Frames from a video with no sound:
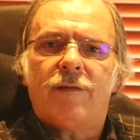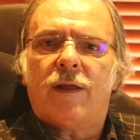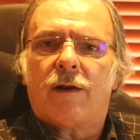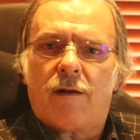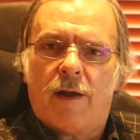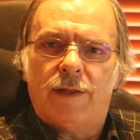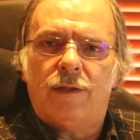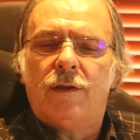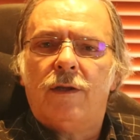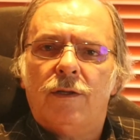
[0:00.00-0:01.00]
the
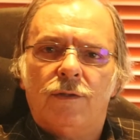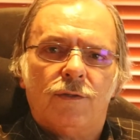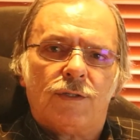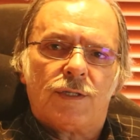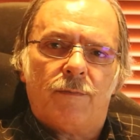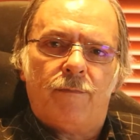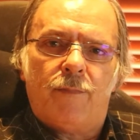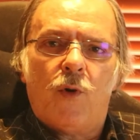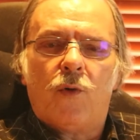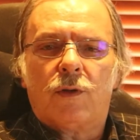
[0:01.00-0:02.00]
right to
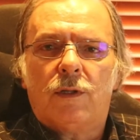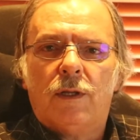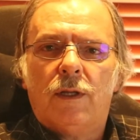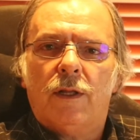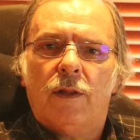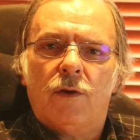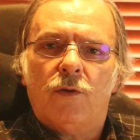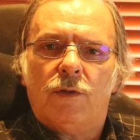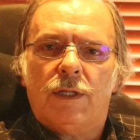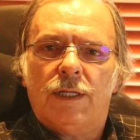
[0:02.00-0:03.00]
support the
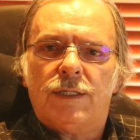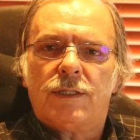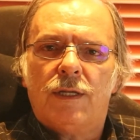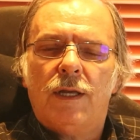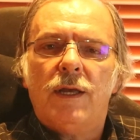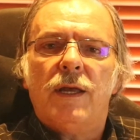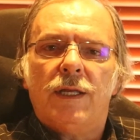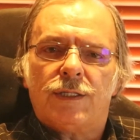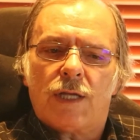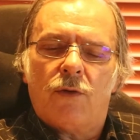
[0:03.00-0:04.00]
Houthis.
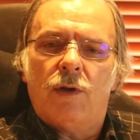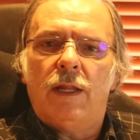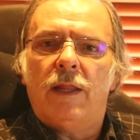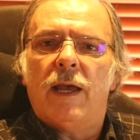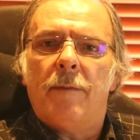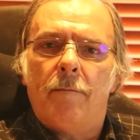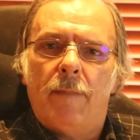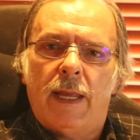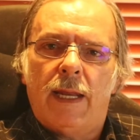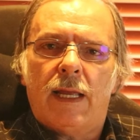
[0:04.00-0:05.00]
It's only the
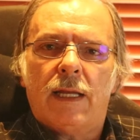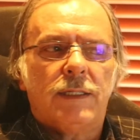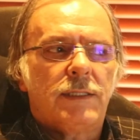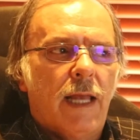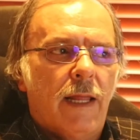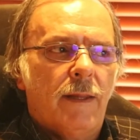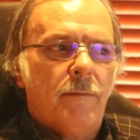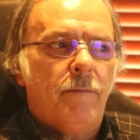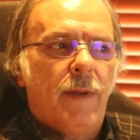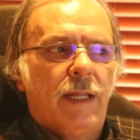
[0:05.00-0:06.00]
Americans and the
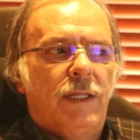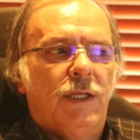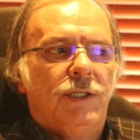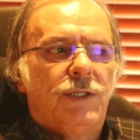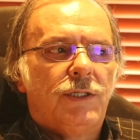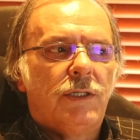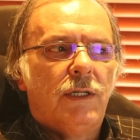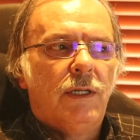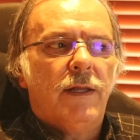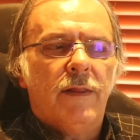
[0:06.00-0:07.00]
British.
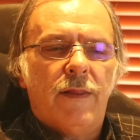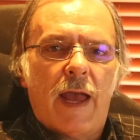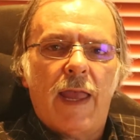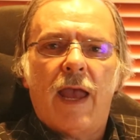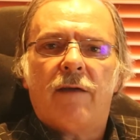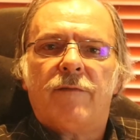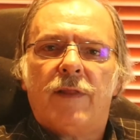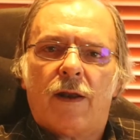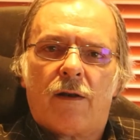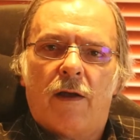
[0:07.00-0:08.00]
They have
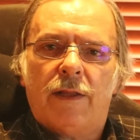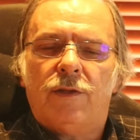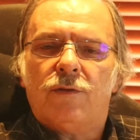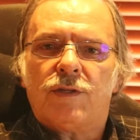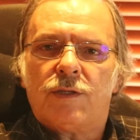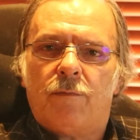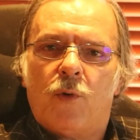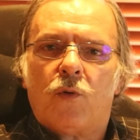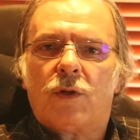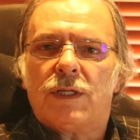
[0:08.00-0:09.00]
the right to
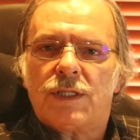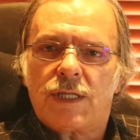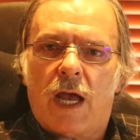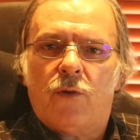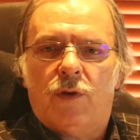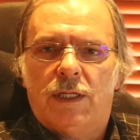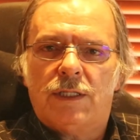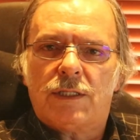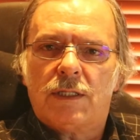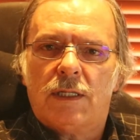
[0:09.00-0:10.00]
support the
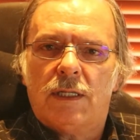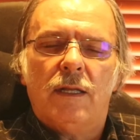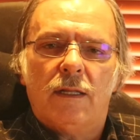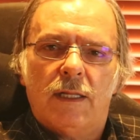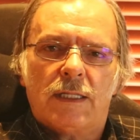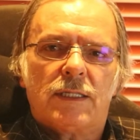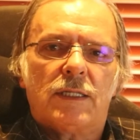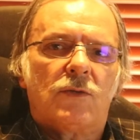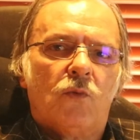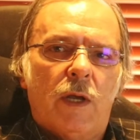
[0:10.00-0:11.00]
Saudis. This
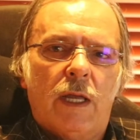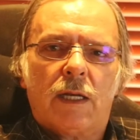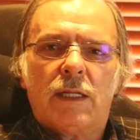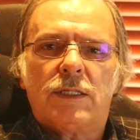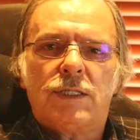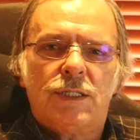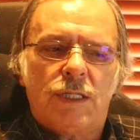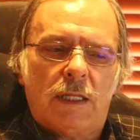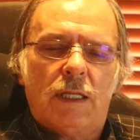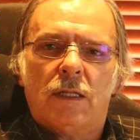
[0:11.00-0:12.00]
is where the
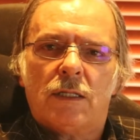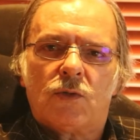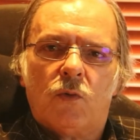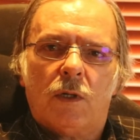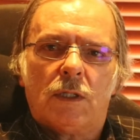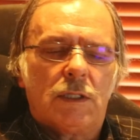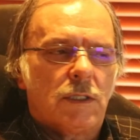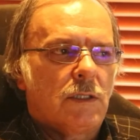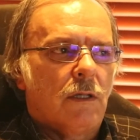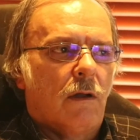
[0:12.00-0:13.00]
shit in this world is
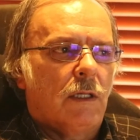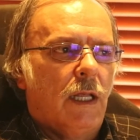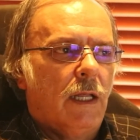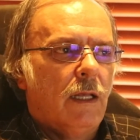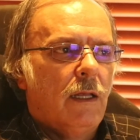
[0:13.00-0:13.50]
starting.